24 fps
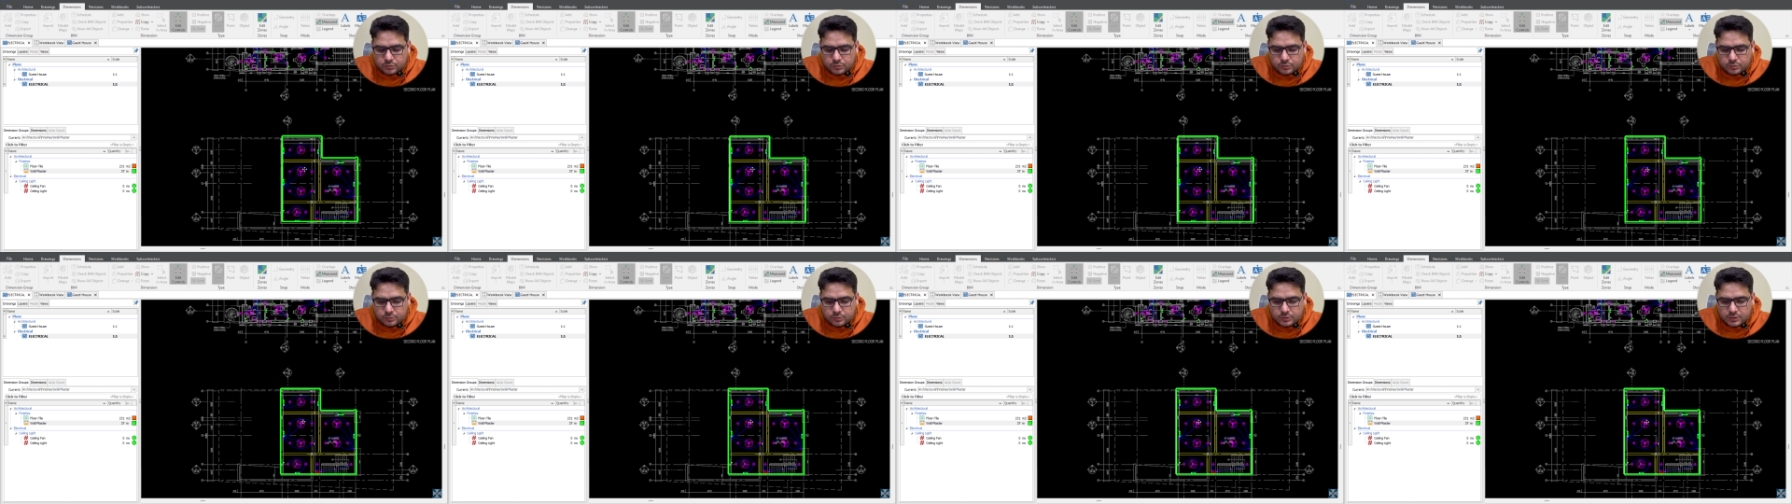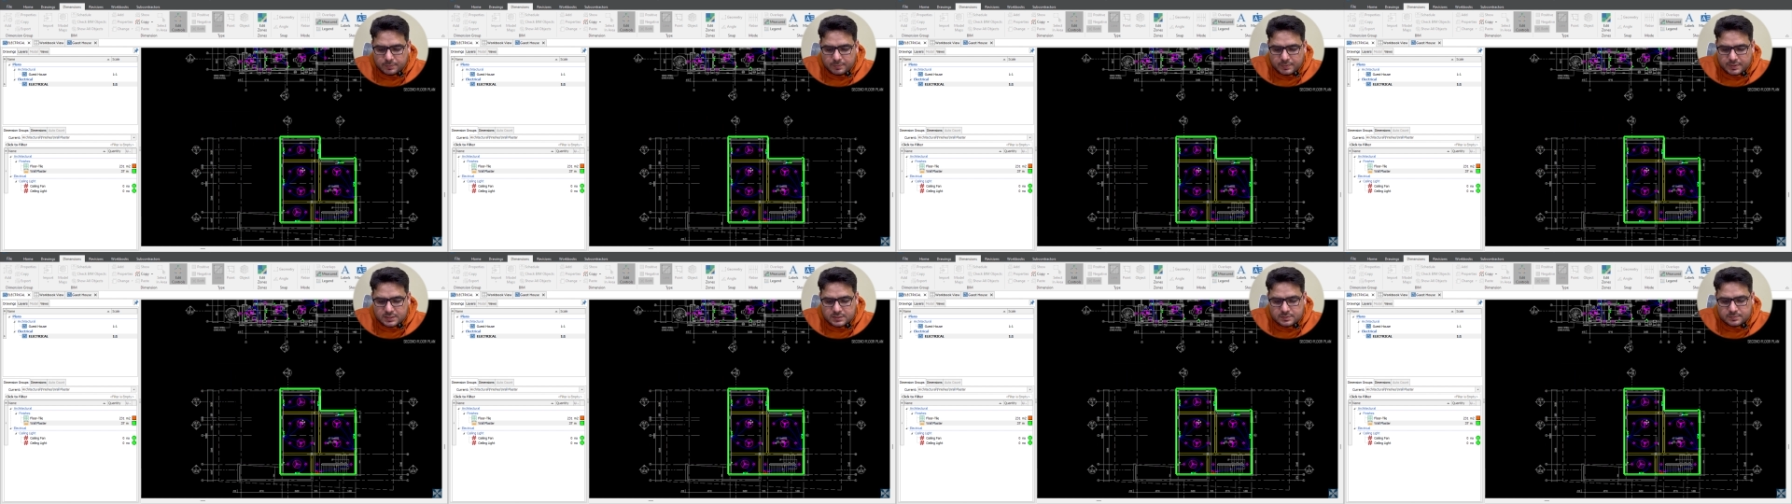do the
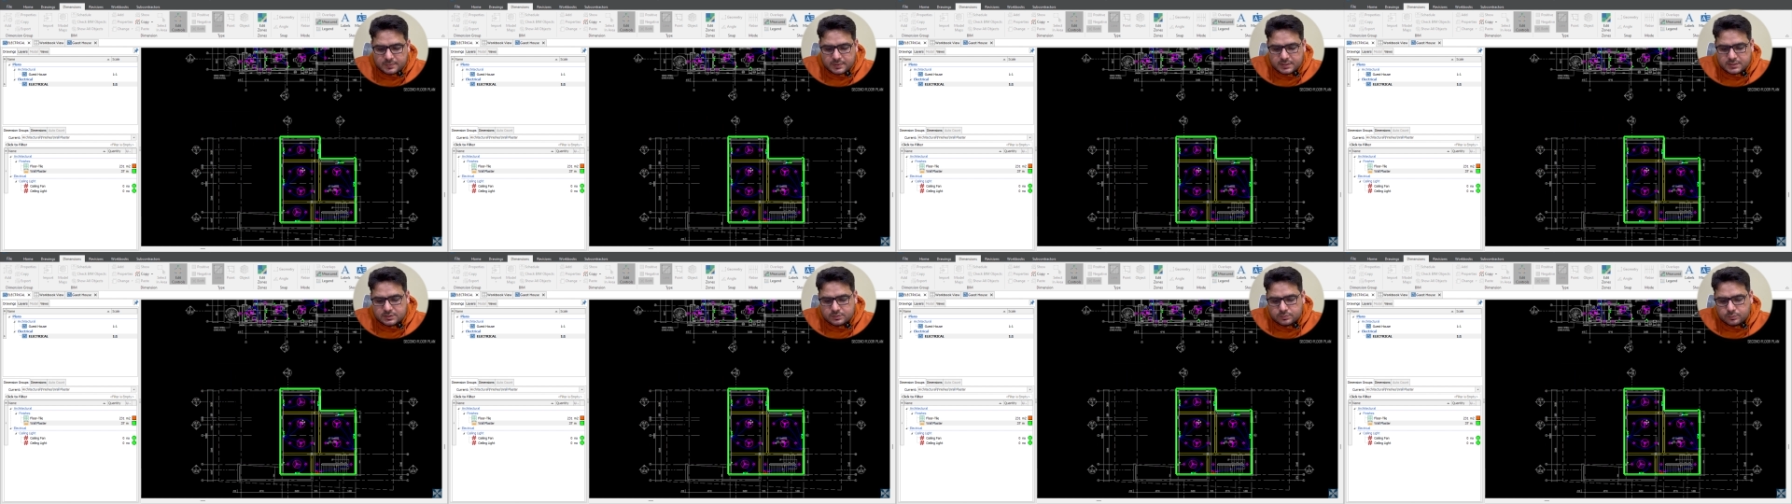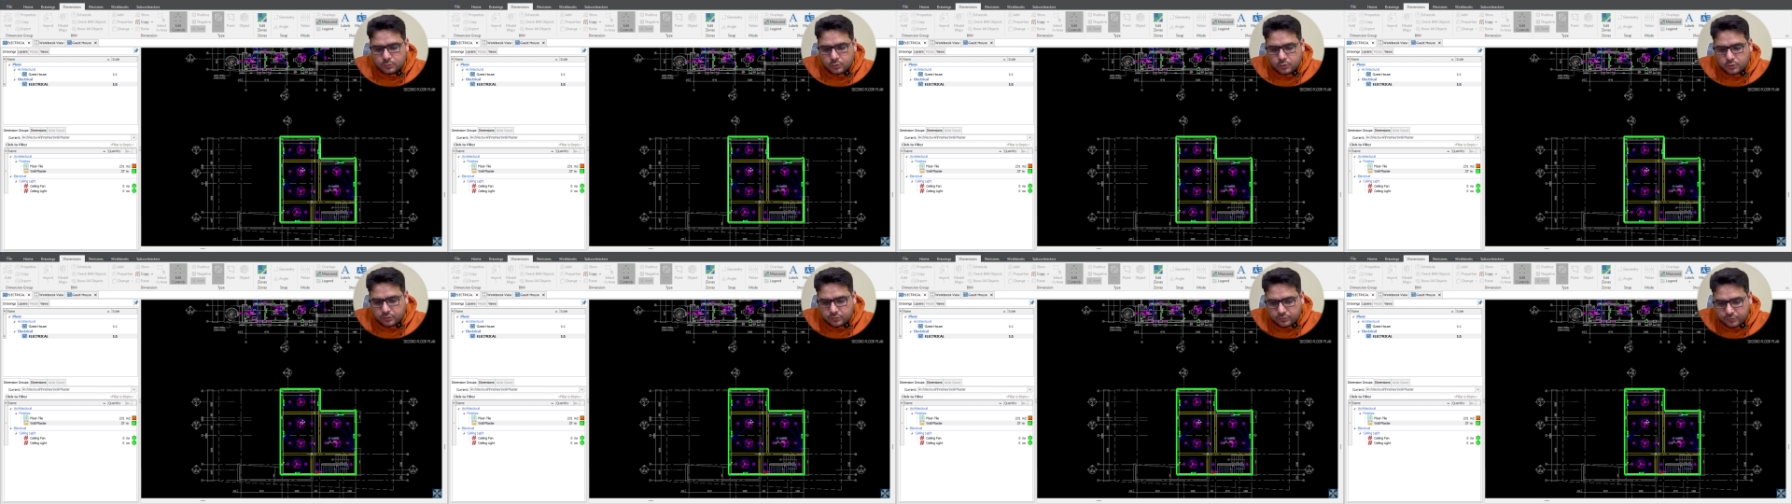measurements
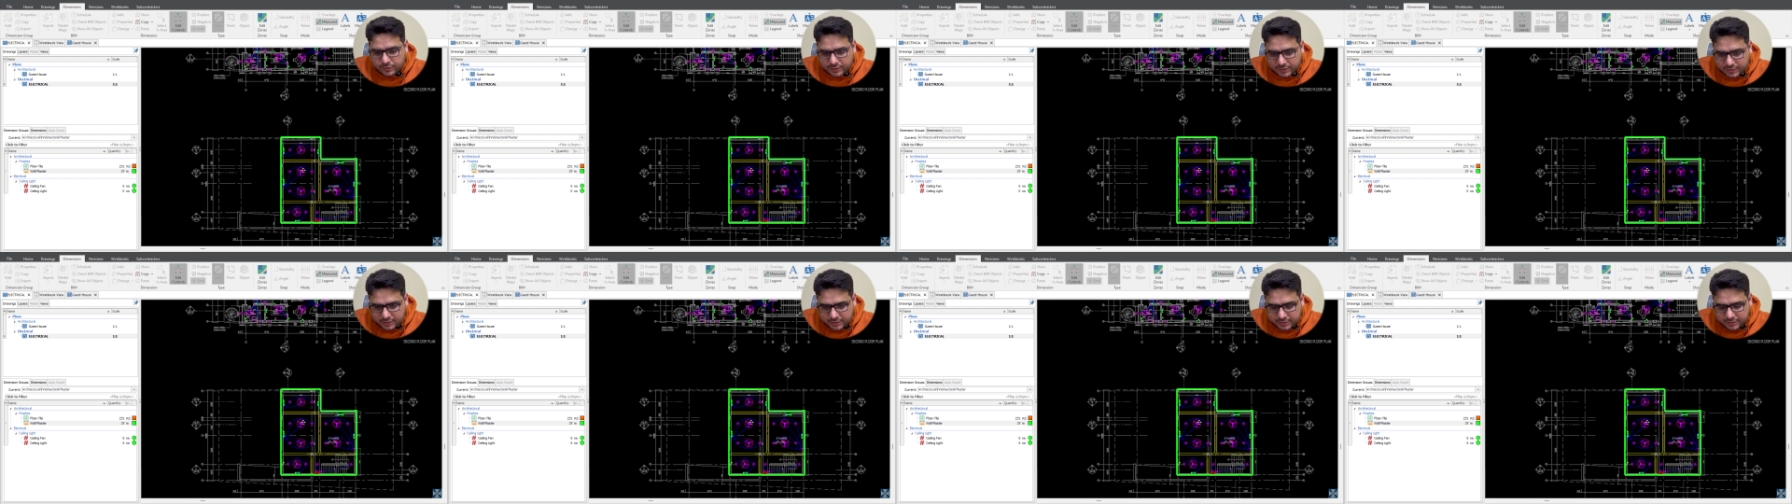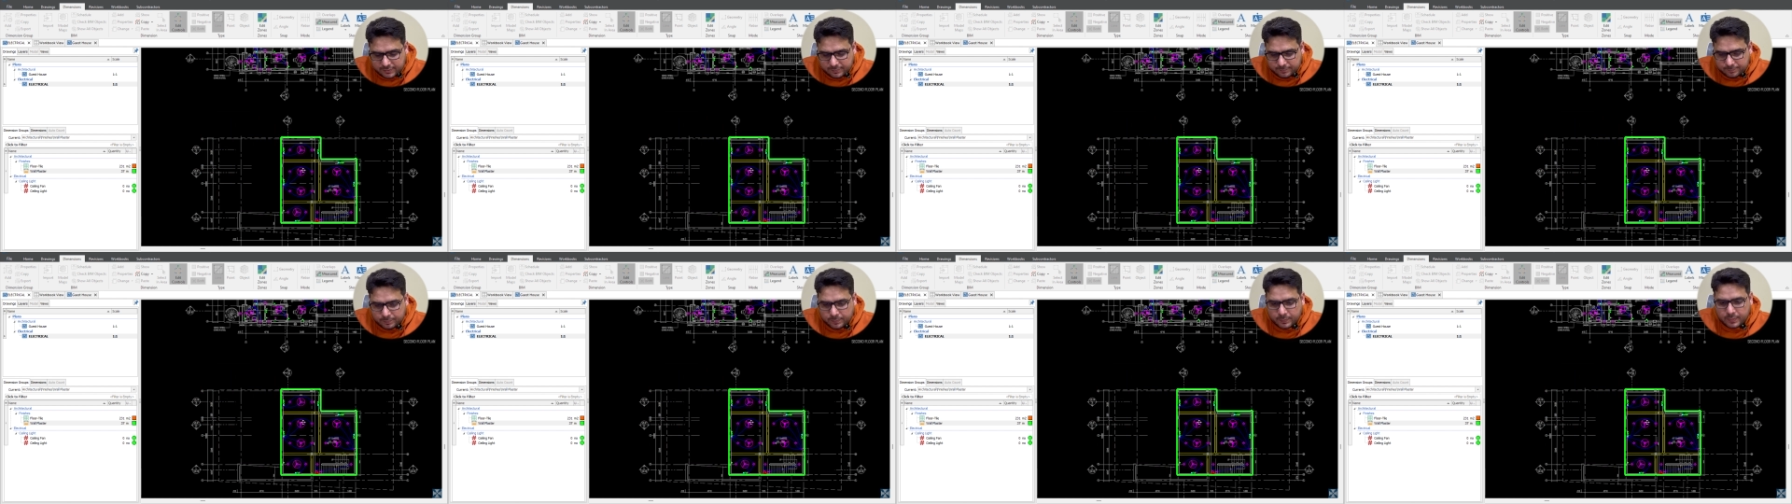more
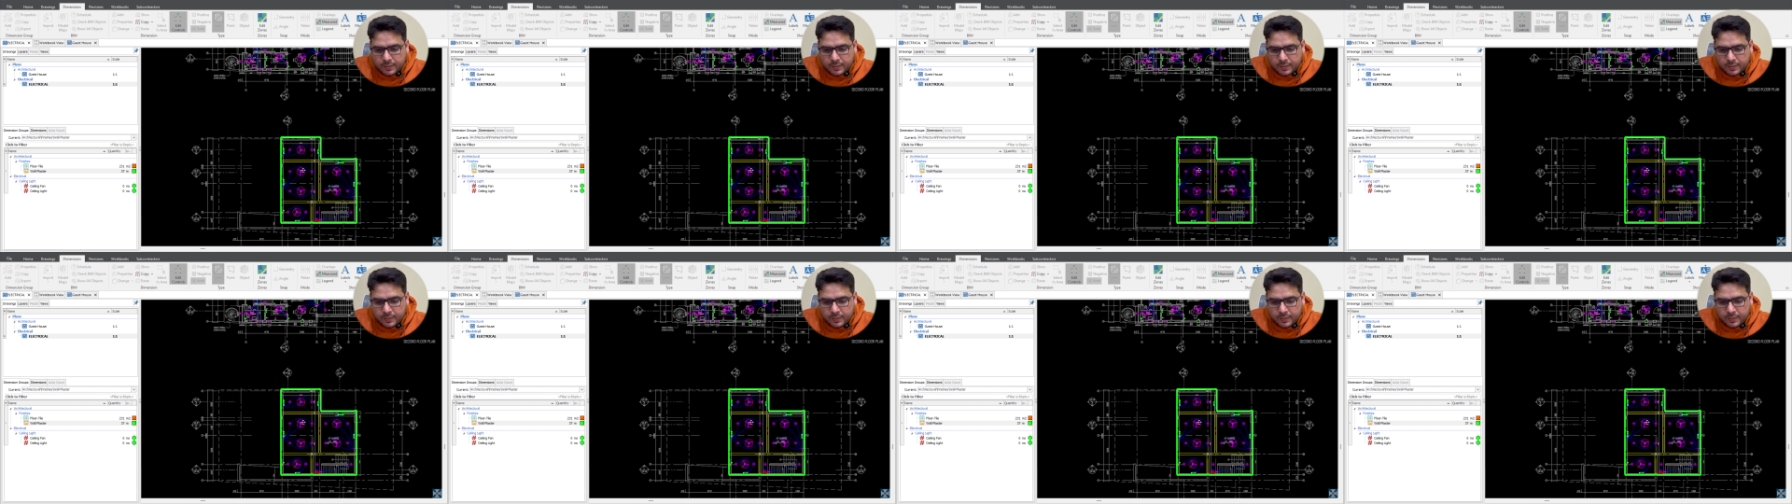quickly